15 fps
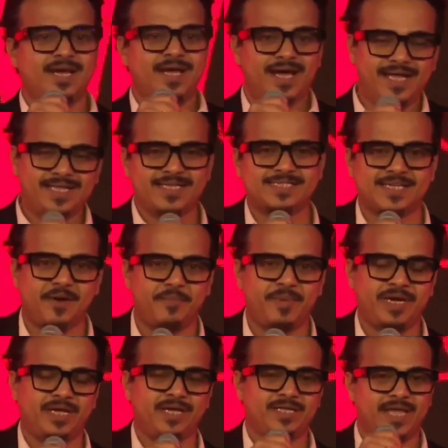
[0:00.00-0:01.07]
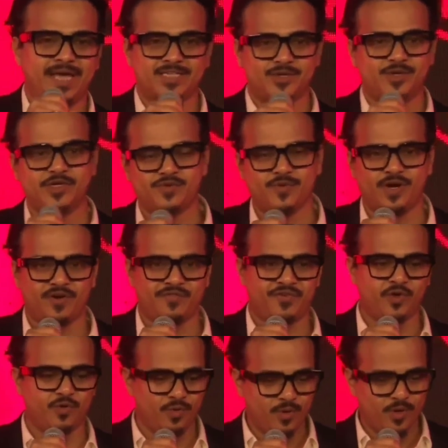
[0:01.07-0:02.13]
and this company. Thanks to each one of
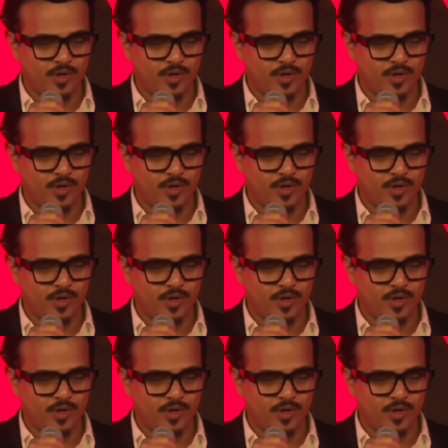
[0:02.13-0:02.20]
you.